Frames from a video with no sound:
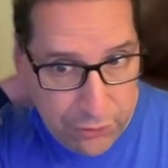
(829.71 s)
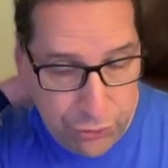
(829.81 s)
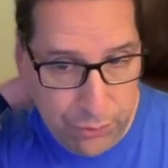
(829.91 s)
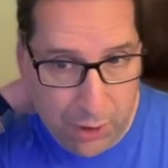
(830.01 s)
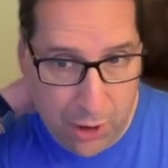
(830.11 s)

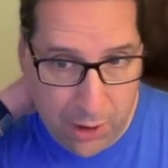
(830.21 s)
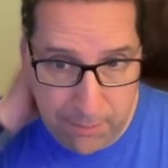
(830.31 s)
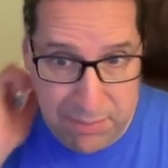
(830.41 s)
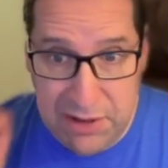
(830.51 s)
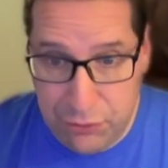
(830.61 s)
to our
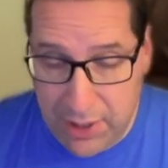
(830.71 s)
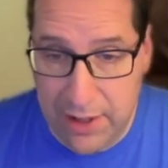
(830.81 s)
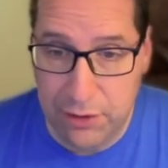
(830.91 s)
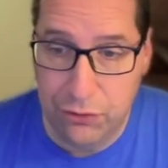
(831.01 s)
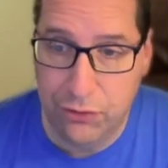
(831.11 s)
base
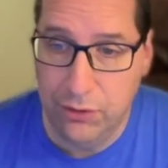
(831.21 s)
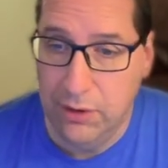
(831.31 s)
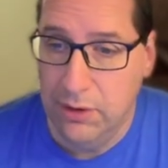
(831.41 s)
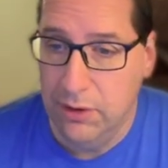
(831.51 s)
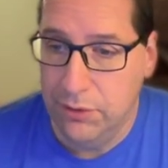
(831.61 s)
case
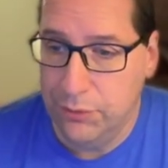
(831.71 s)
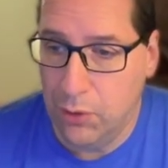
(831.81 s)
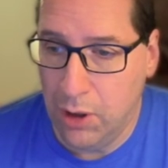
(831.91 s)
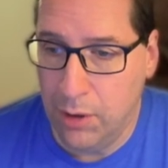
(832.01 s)
for